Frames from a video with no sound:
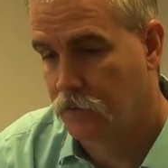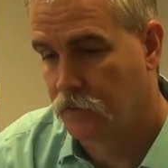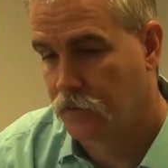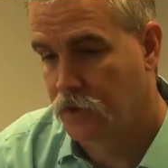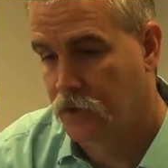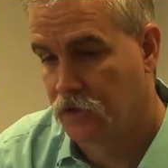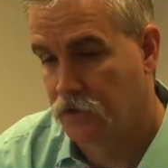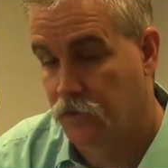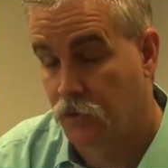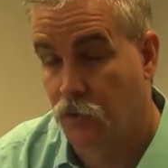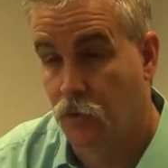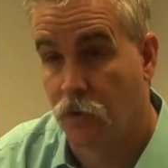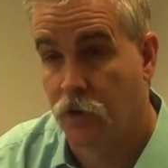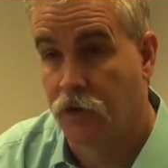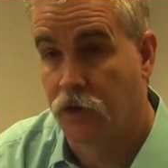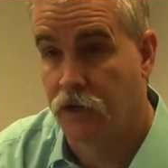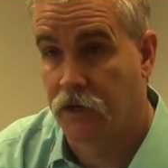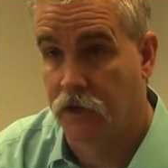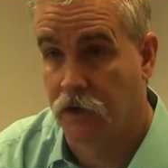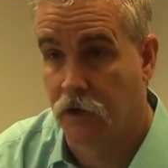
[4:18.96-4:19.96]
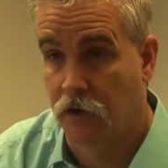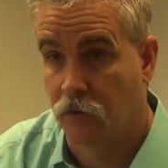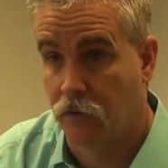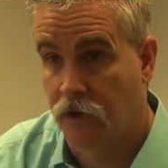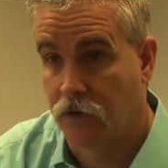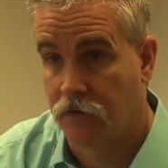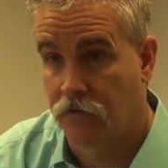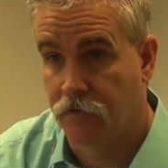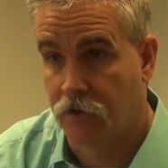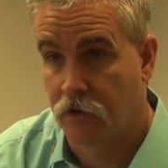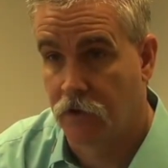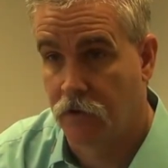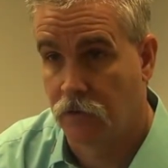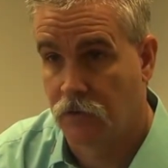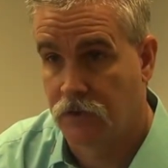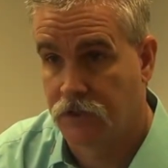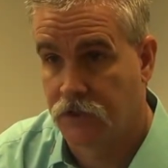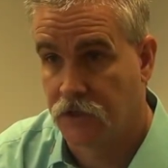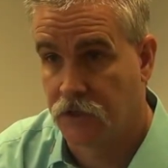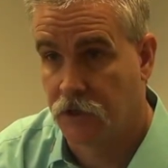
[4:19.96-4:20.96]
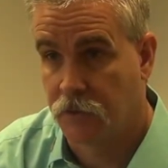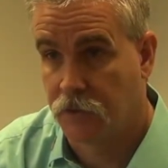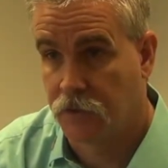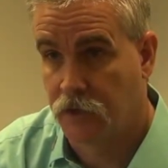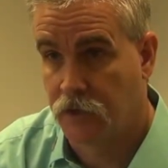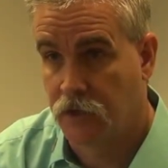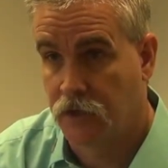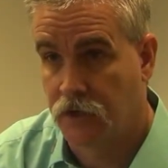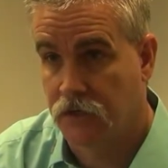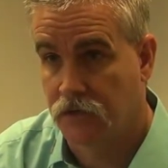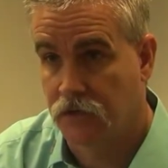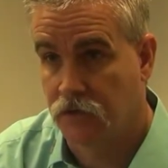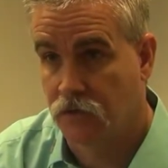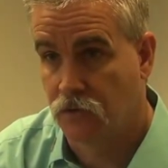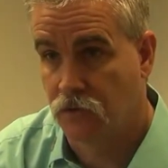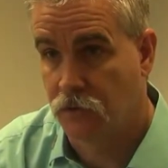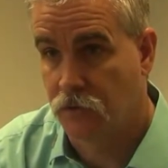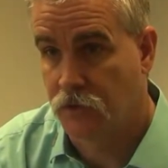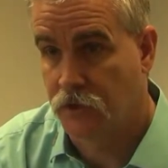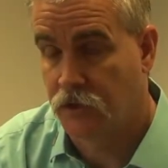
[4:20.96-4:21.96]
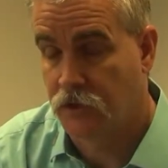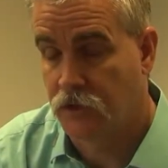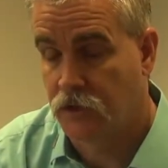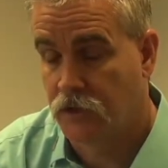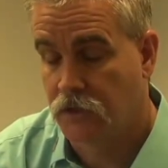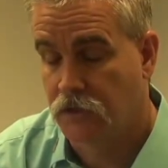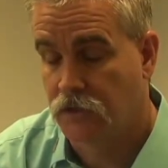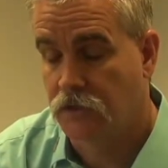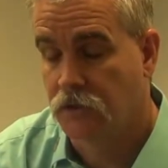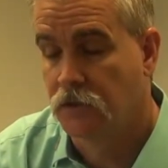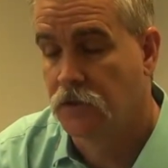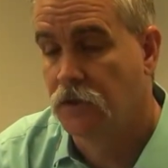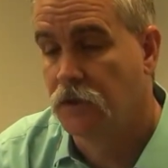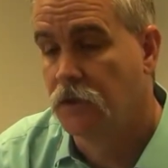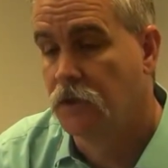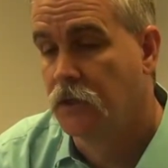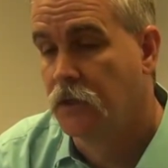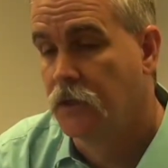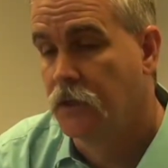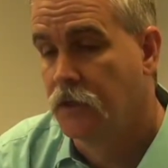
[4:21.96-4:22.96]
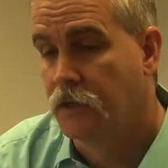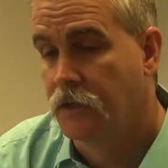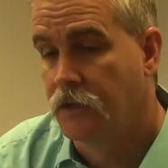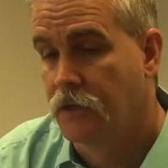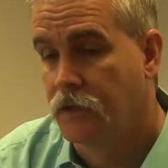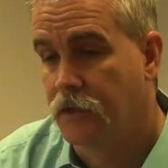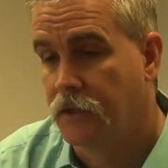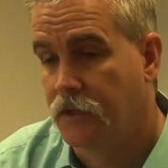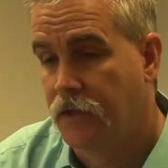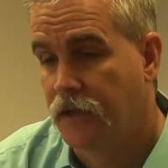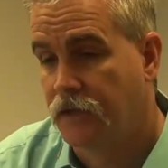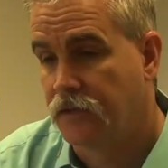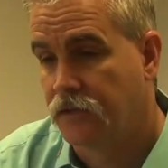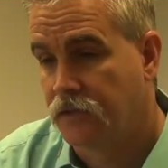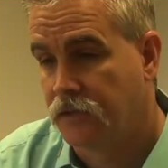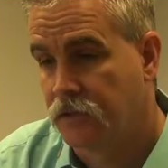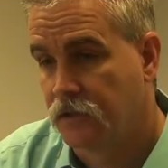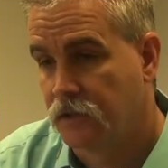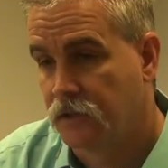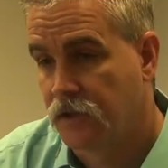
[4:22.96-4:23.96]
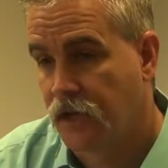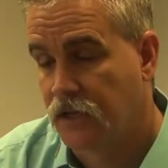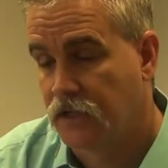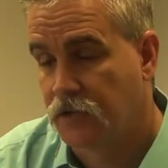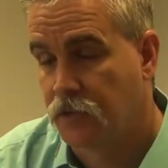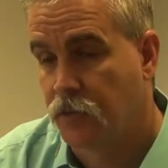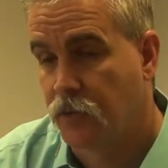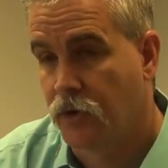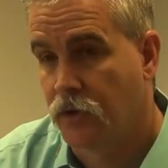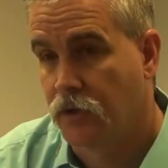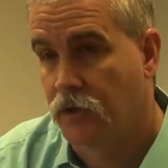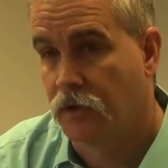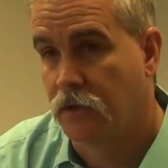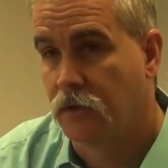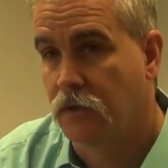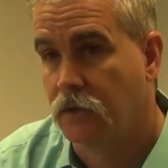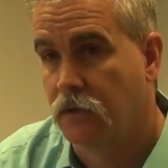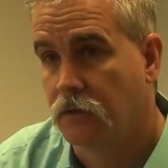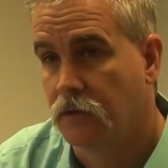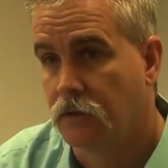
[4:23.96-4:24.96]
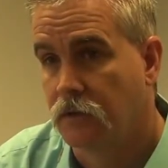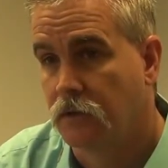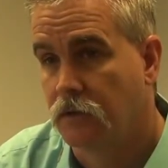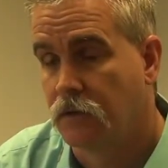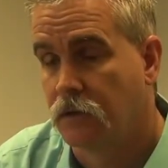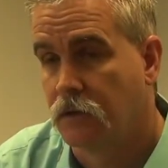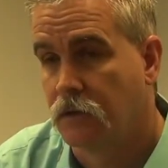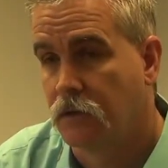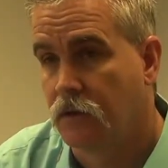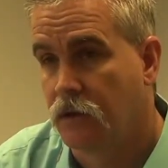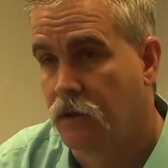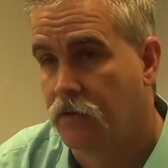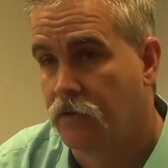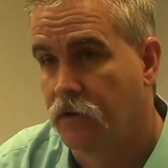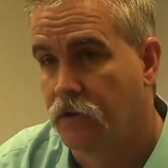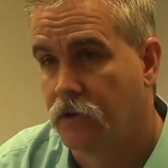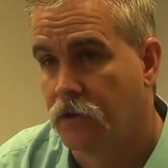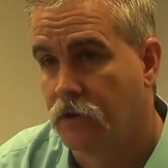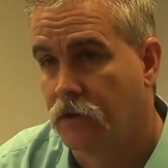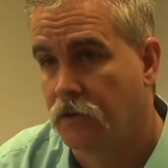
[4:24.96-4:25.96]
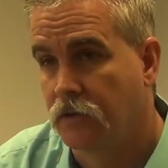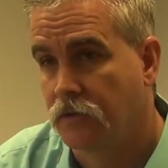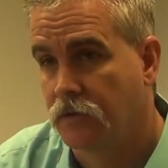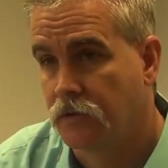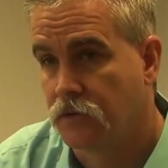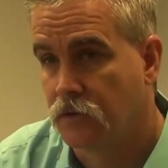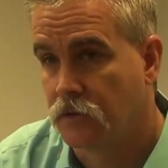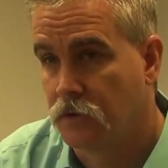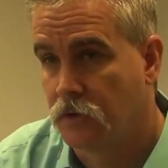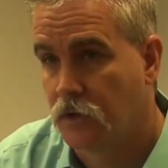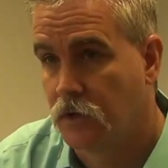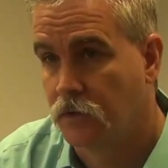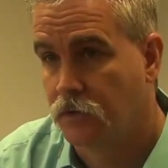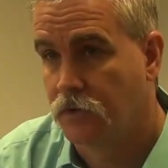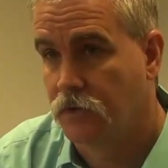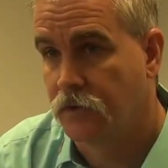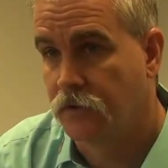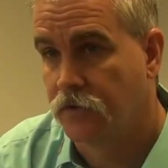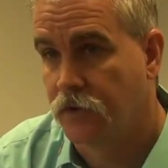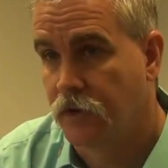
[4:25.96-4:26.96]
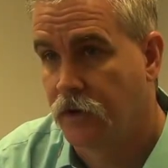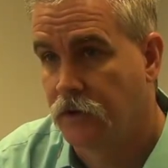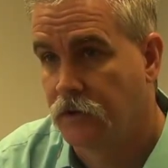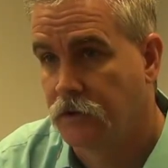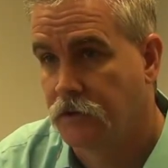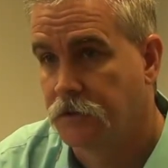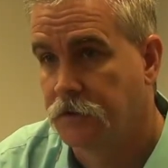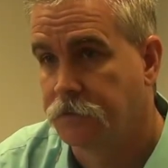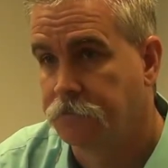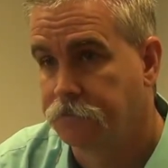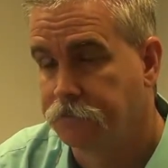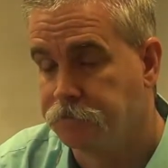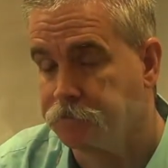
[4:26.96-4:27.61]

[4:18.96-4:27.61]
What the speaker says: because we weren't getting our rainfall, wasn't coming in as it normally does, then that just exacerbated everything that was going on with the fires.